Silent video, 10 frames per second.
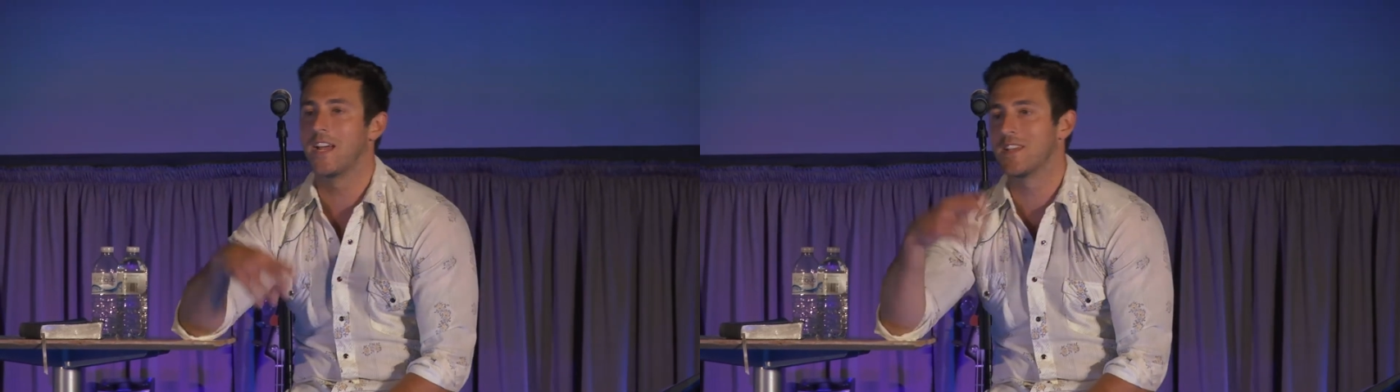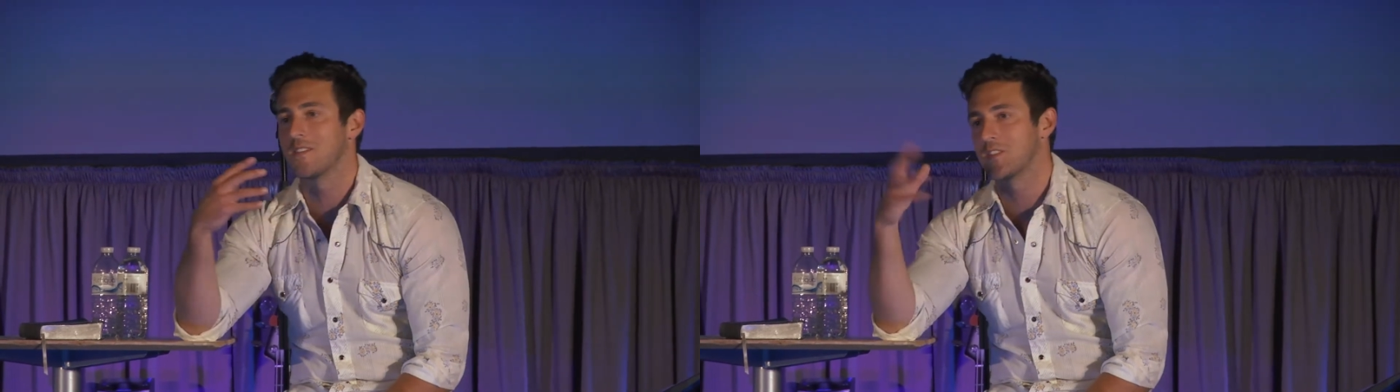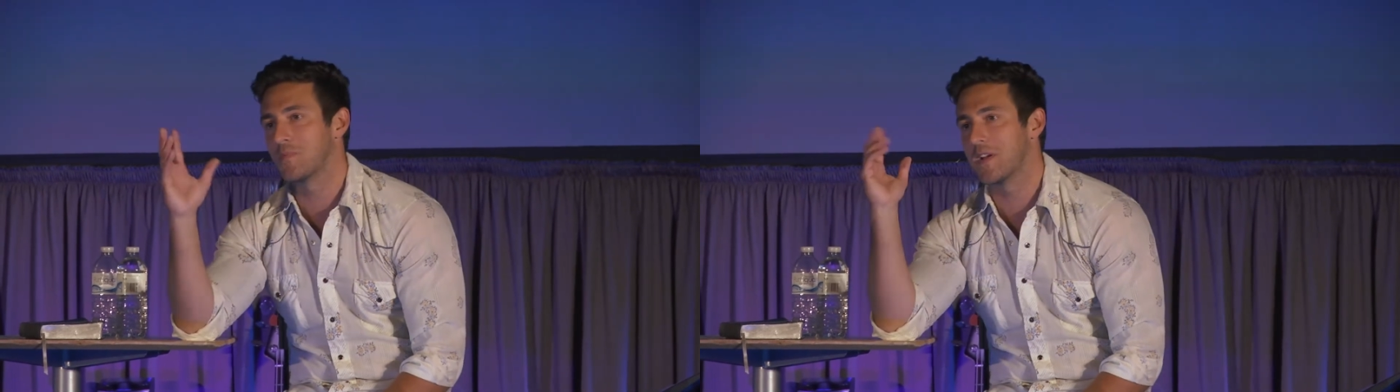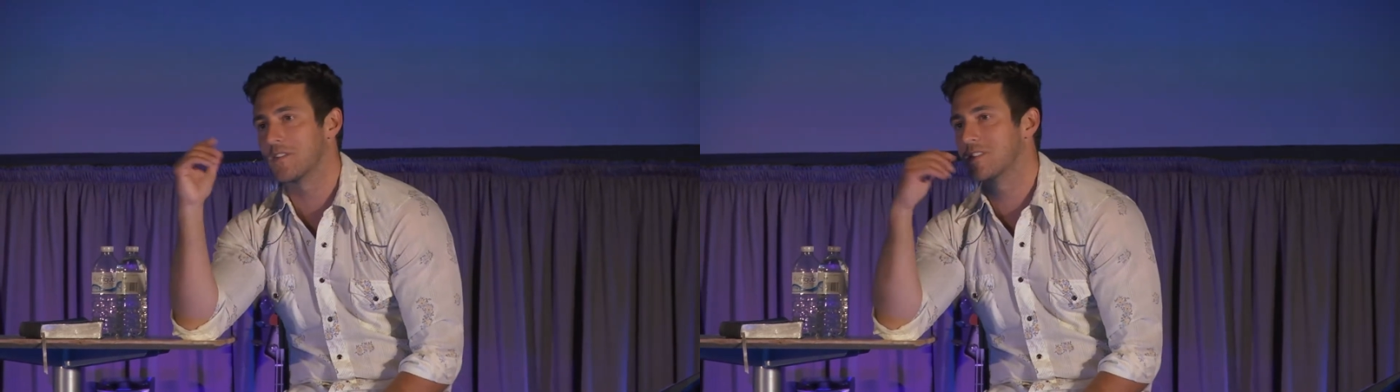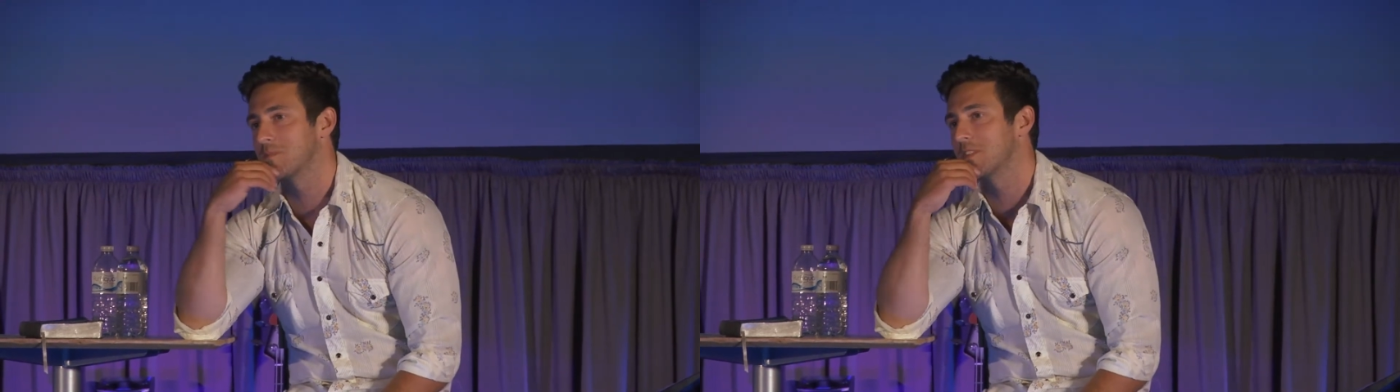You know, the speaker
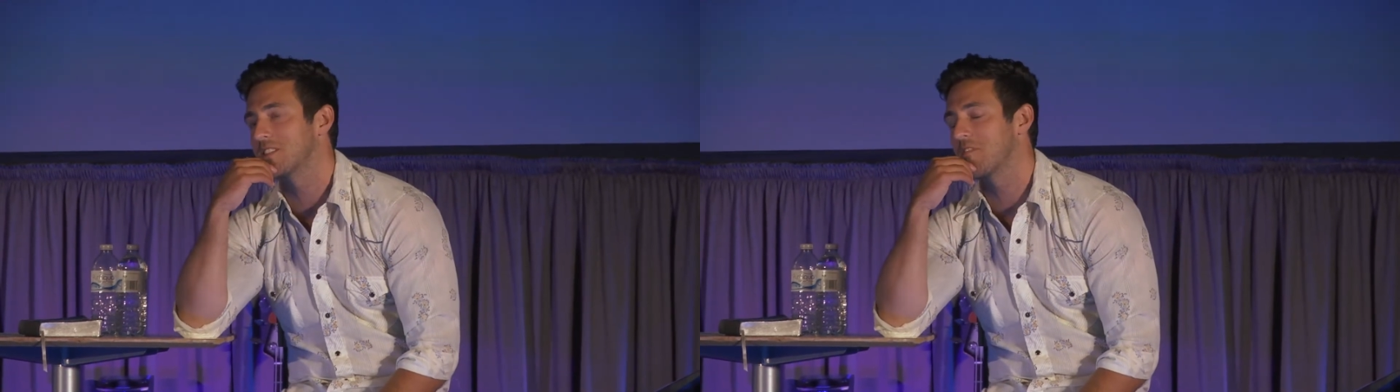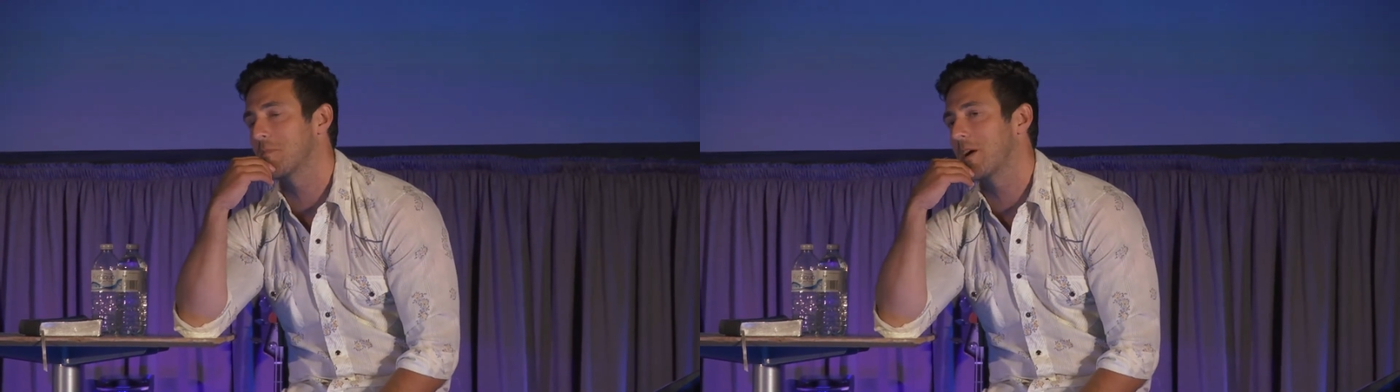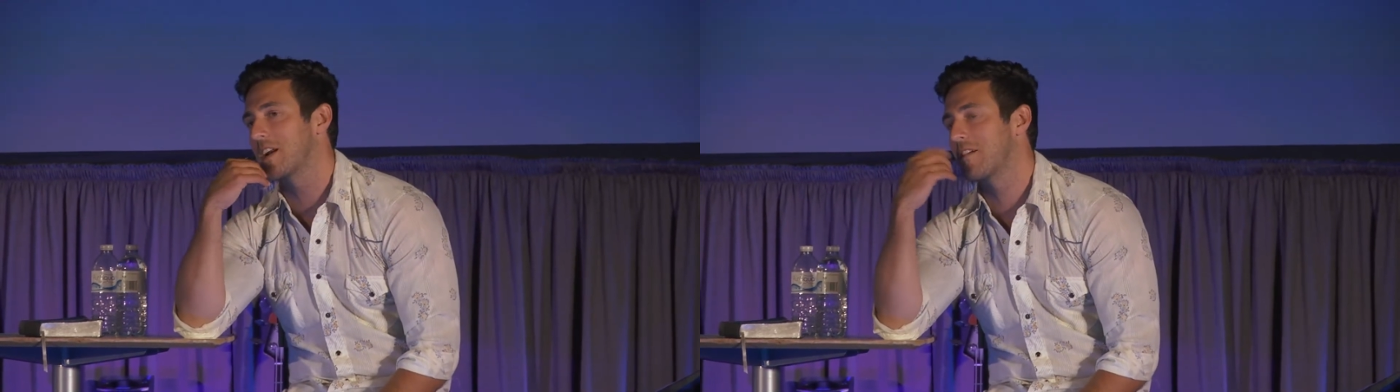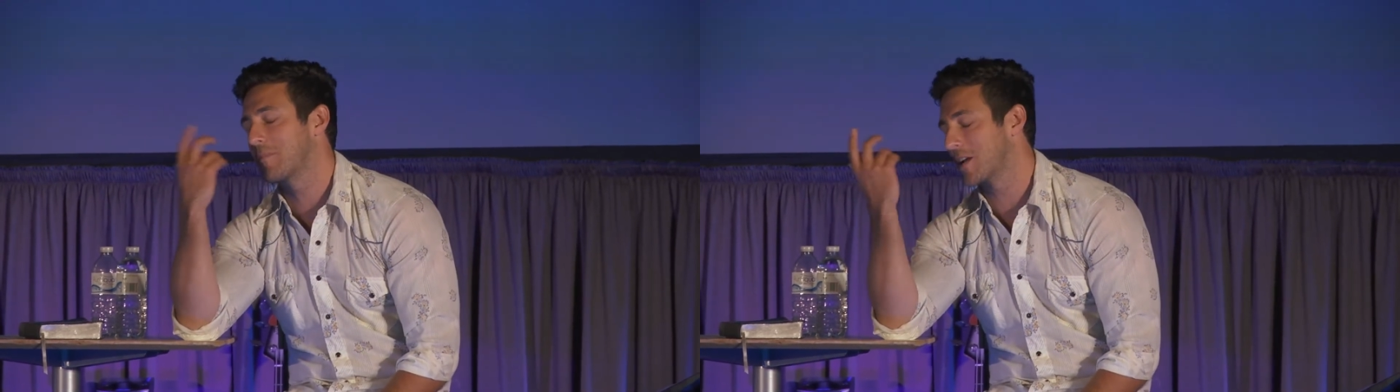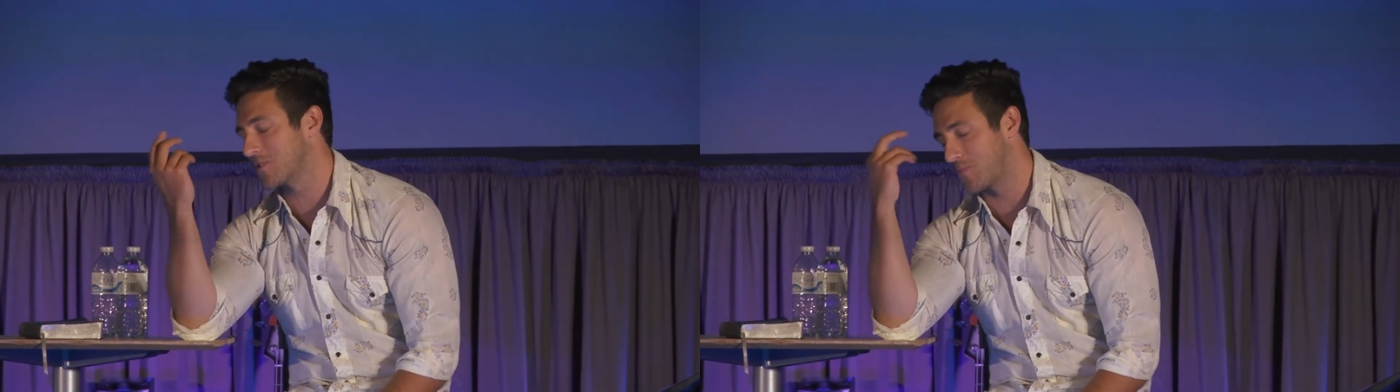dismissed everybody and
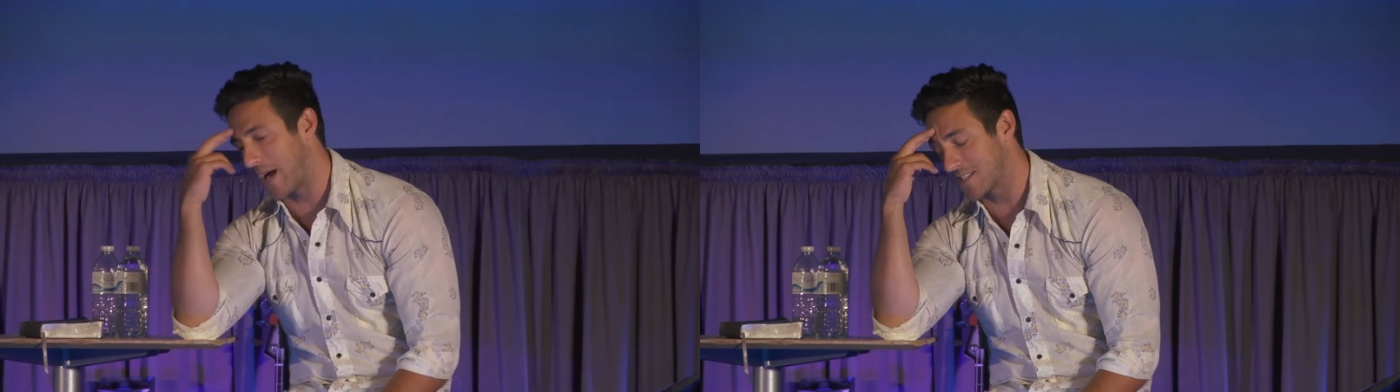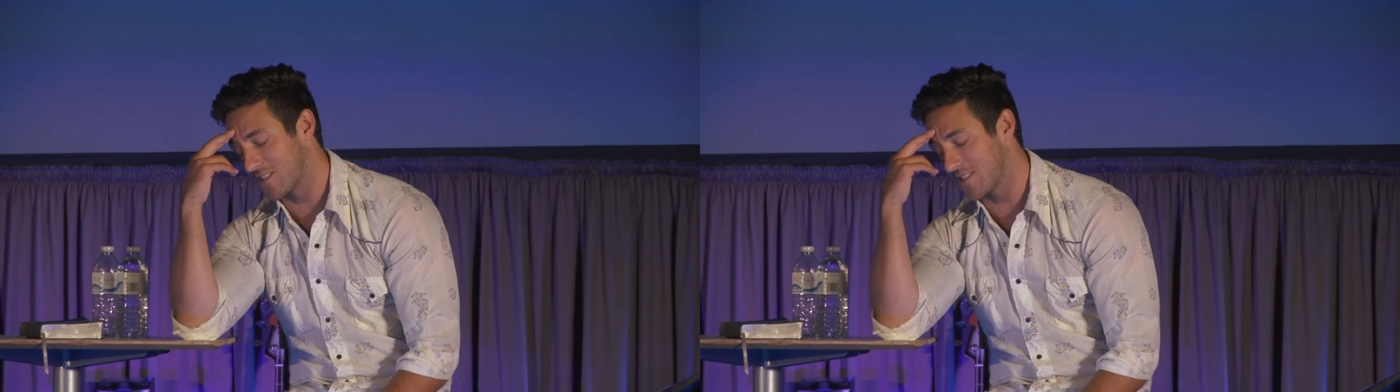everybody goes back